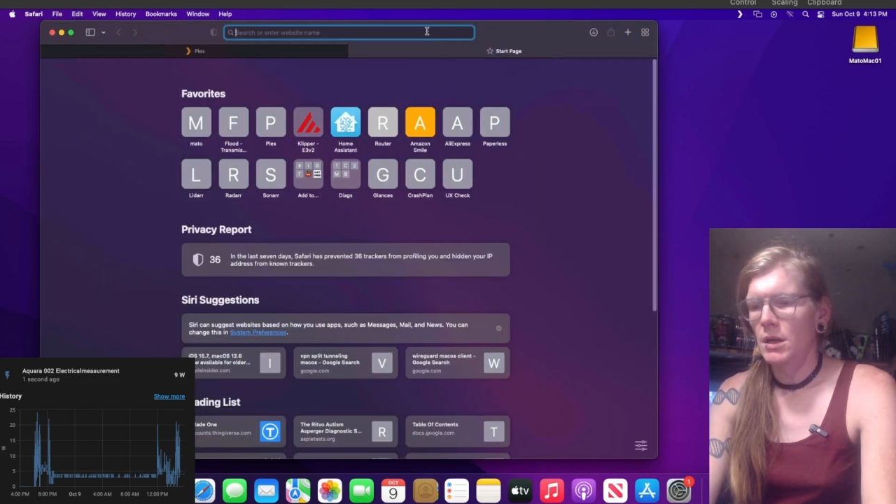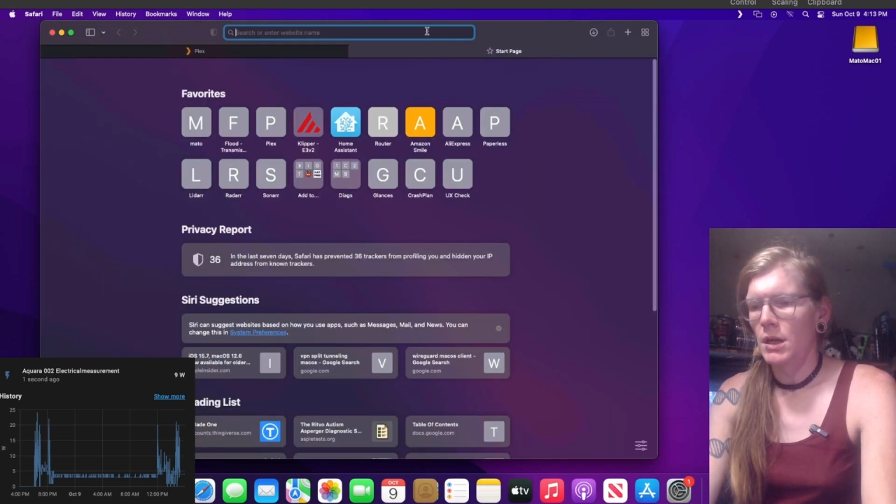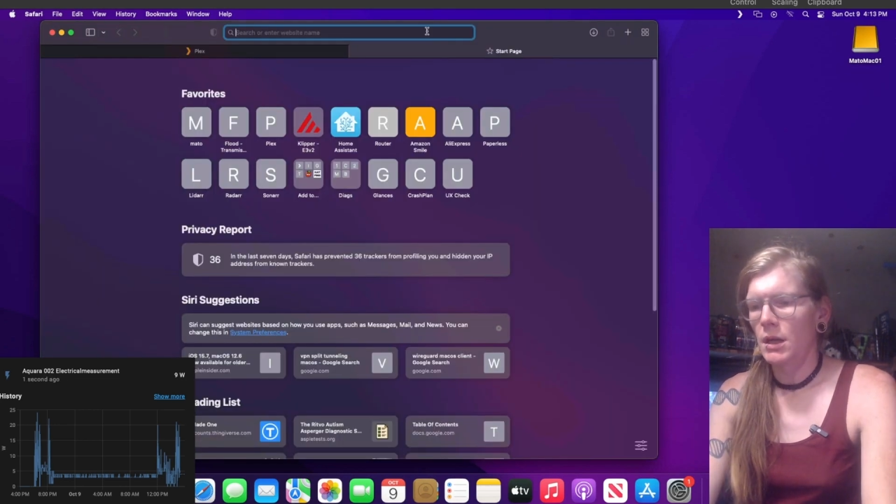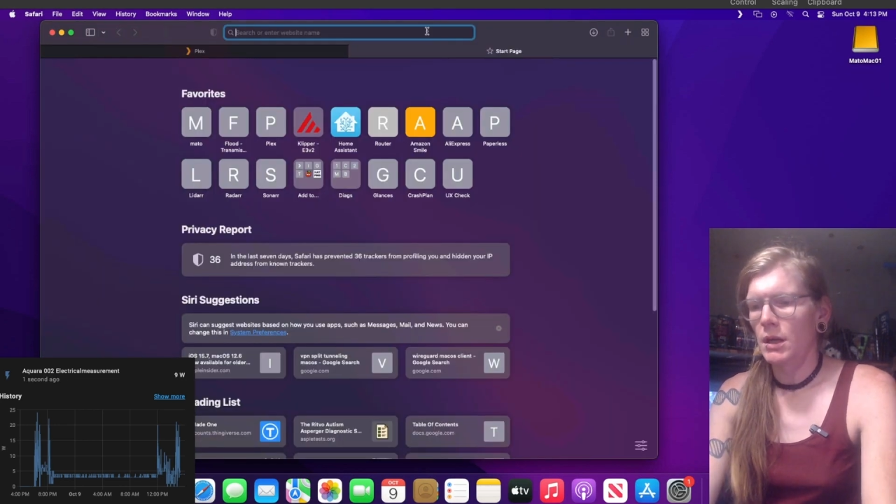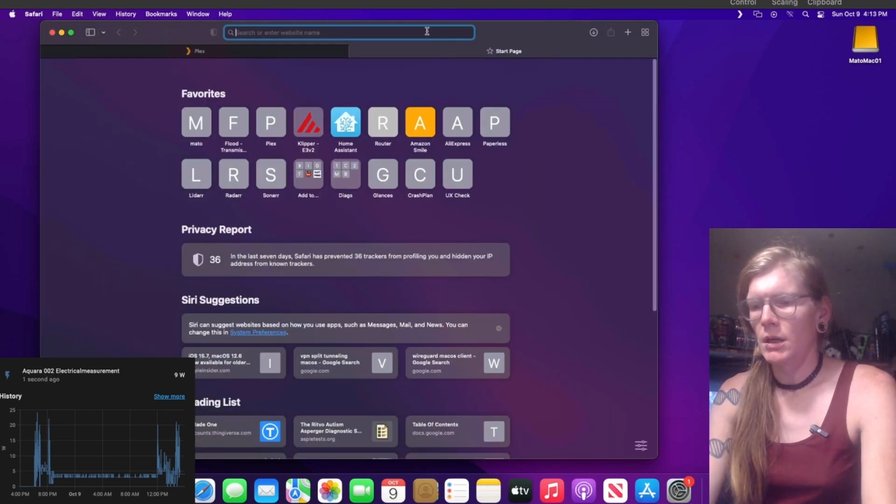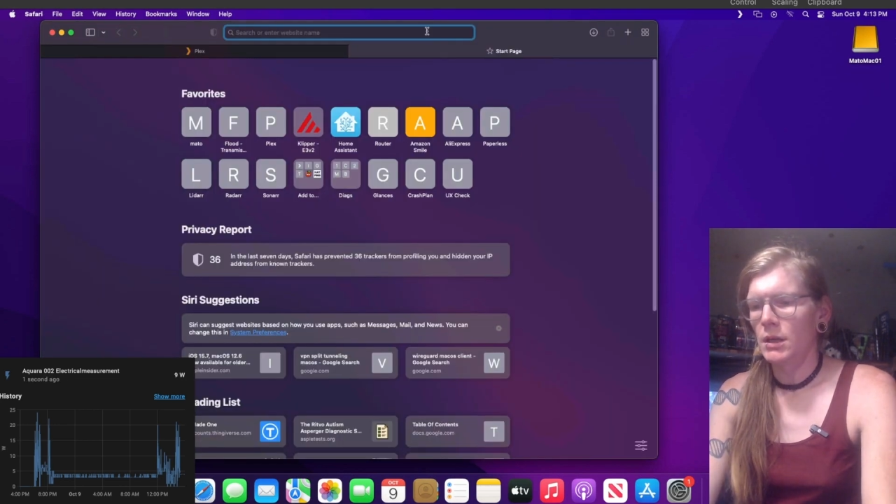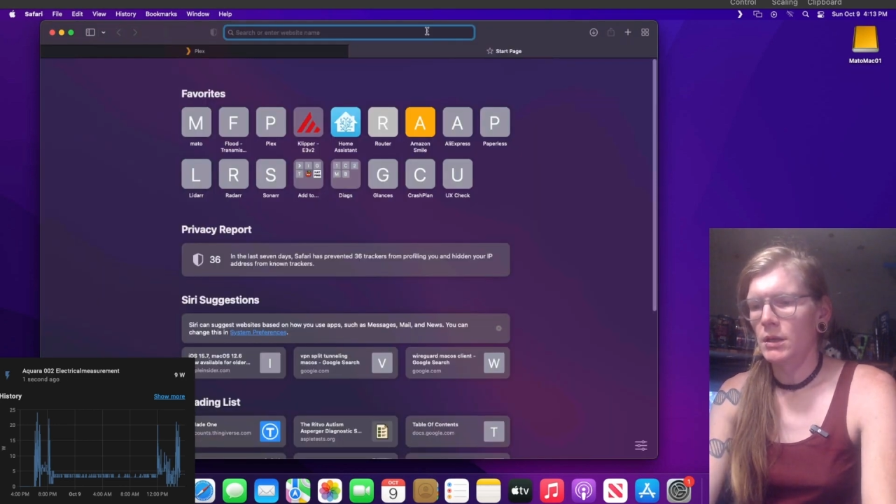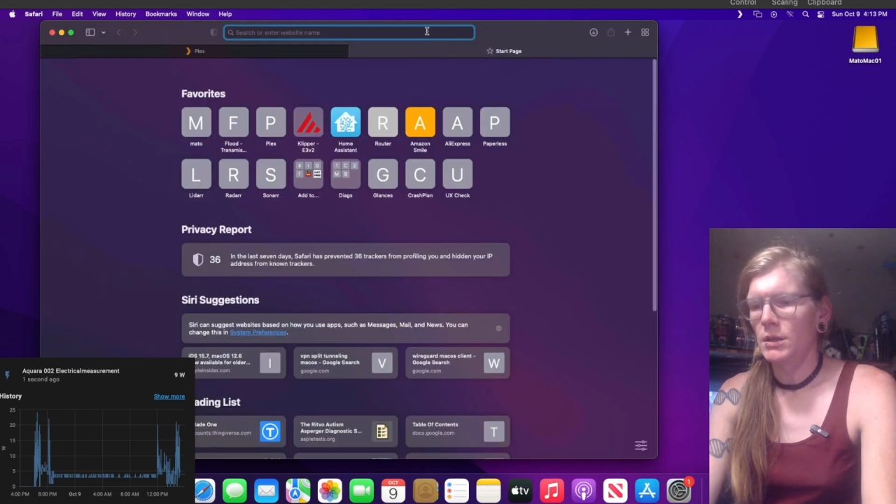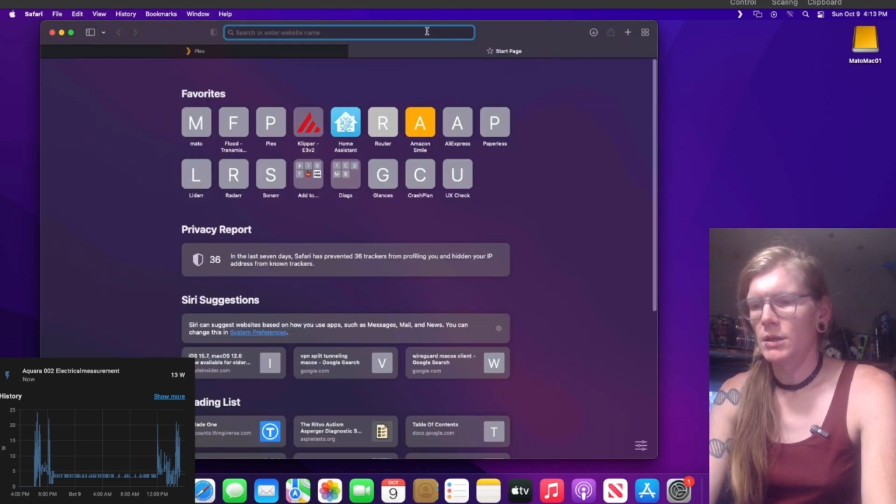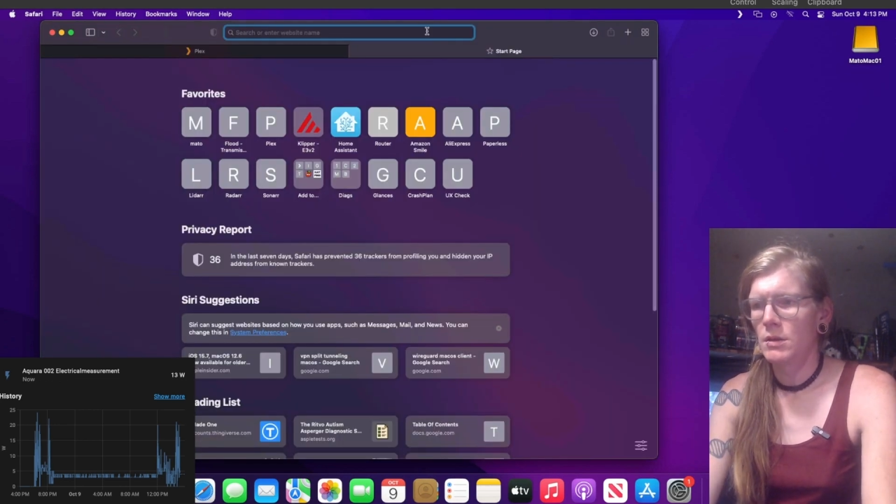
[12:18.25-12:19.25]

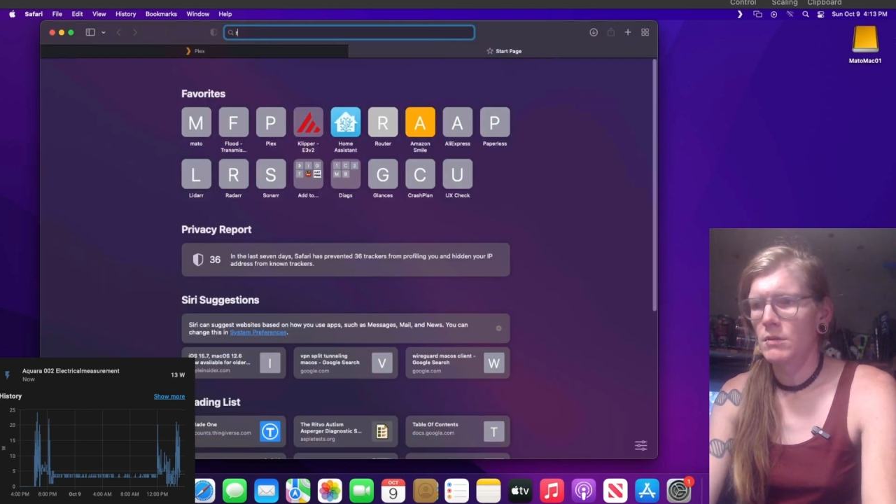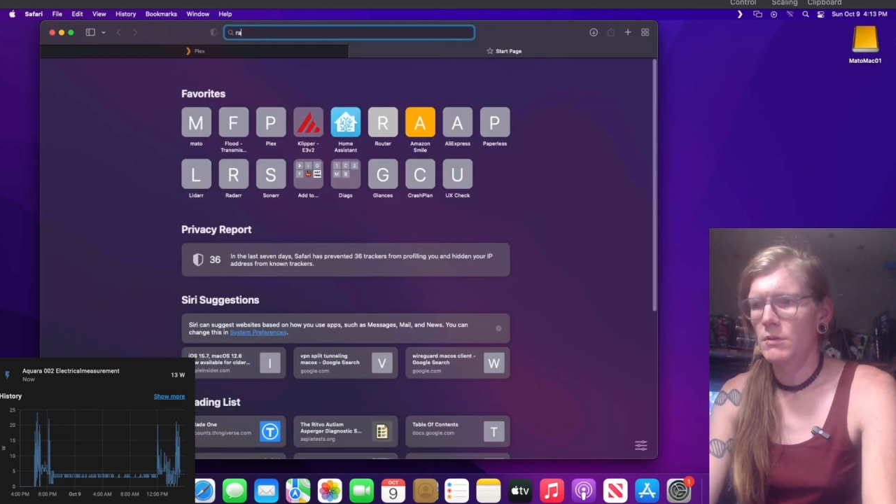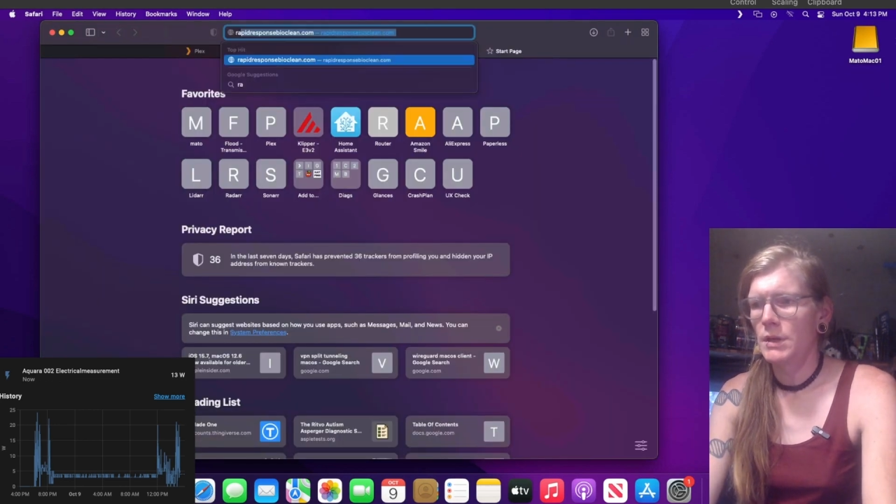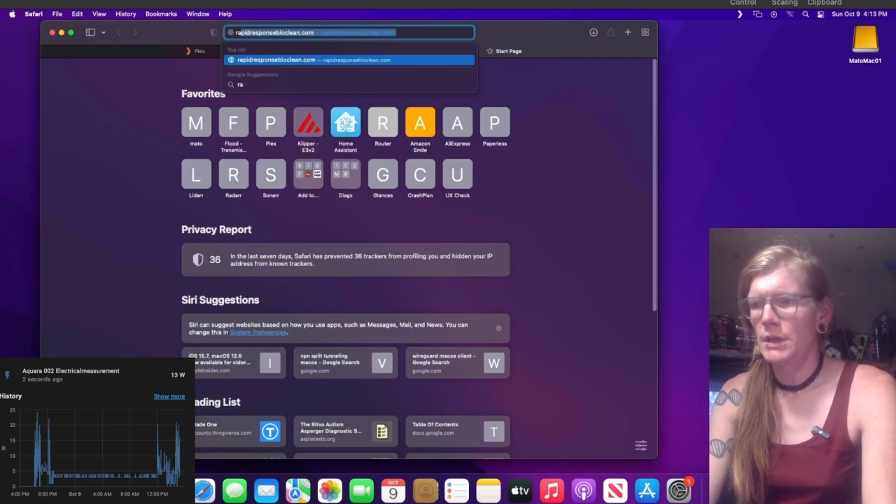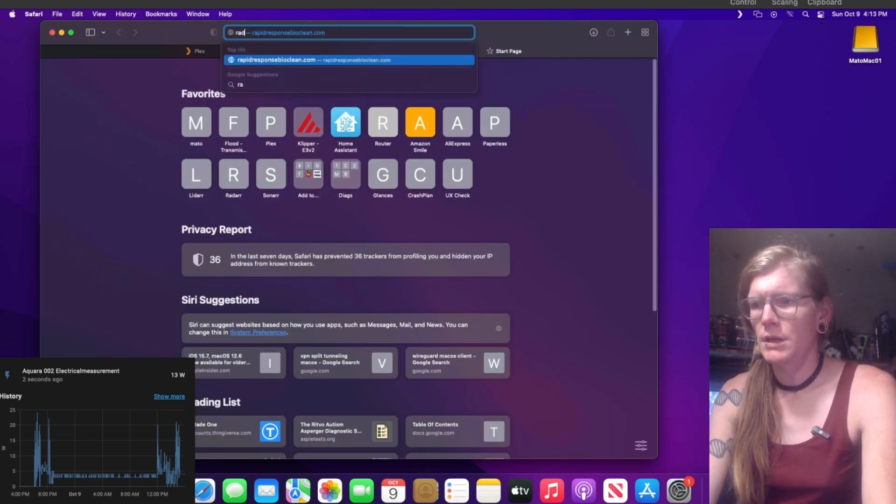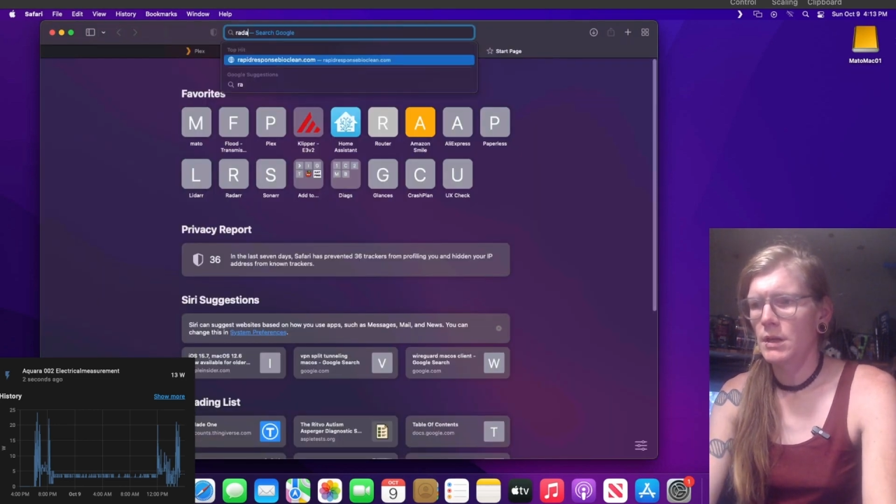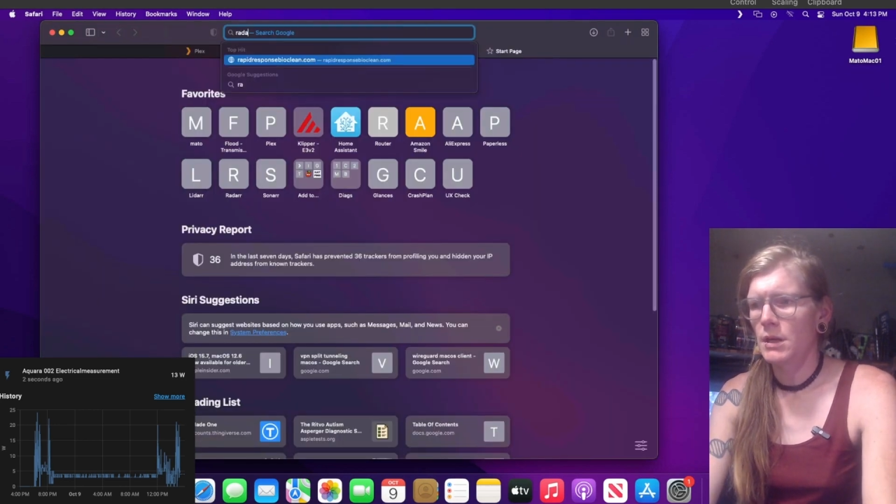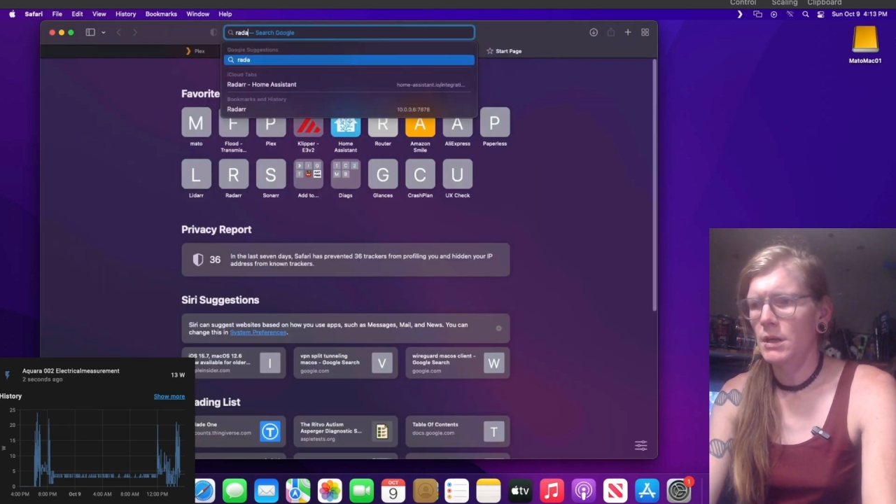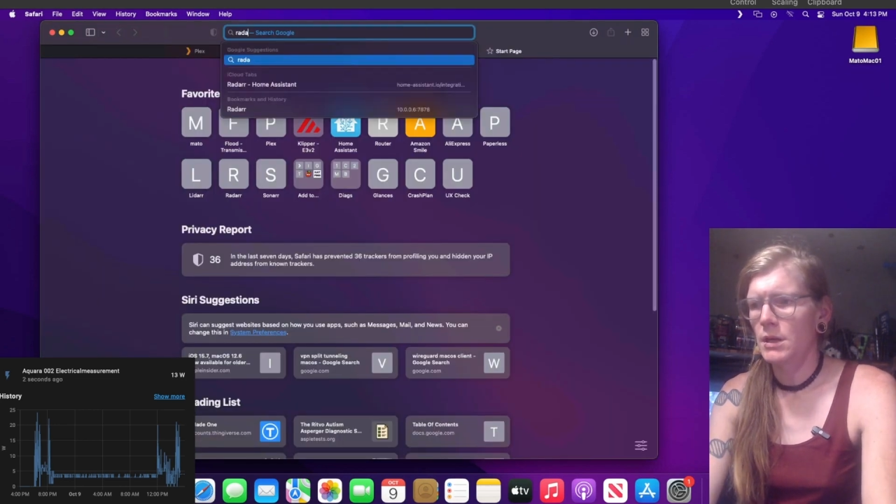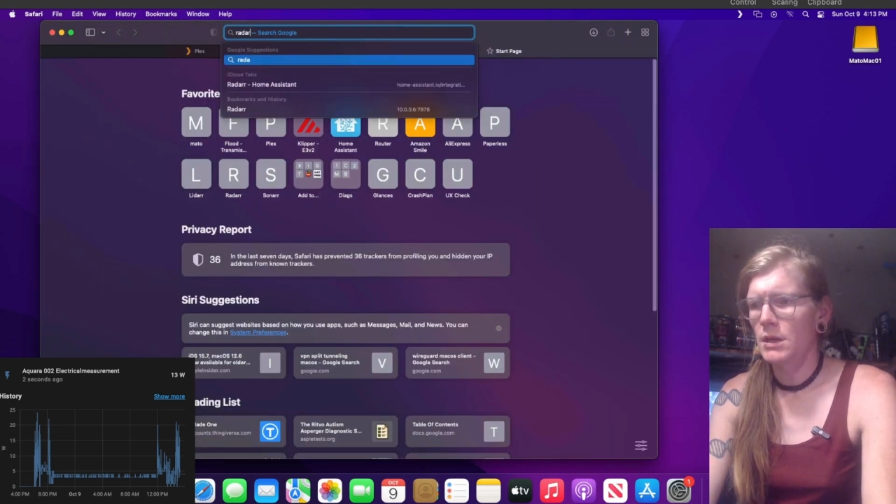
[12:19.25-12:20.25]
Uh,
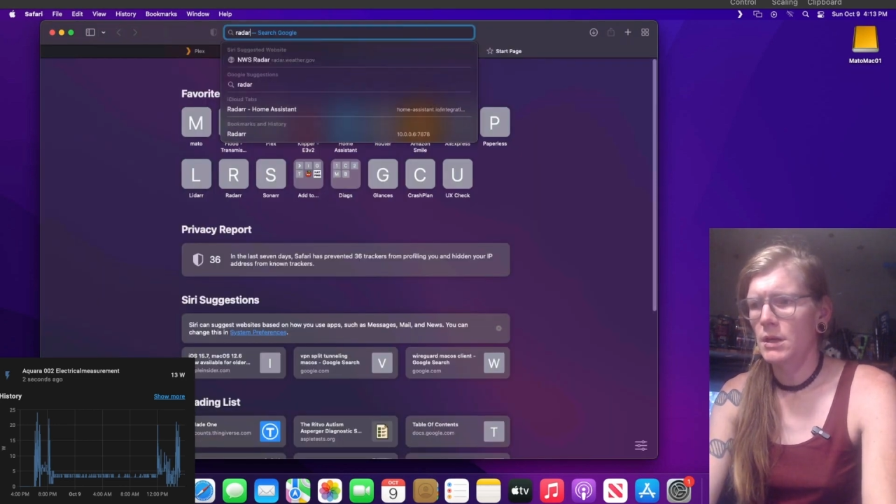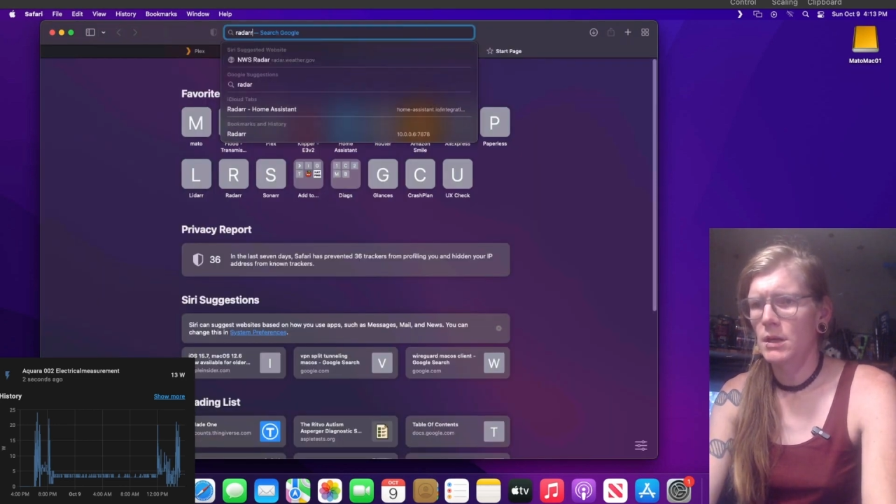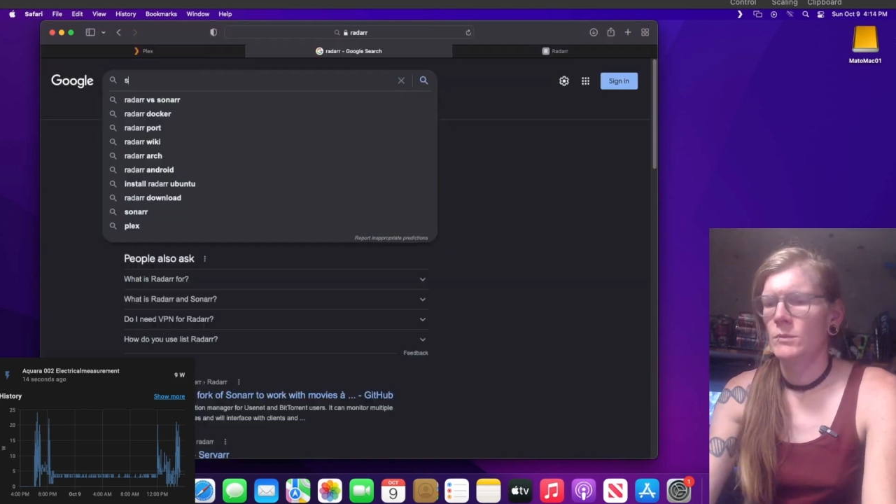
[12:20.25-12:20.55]
radar,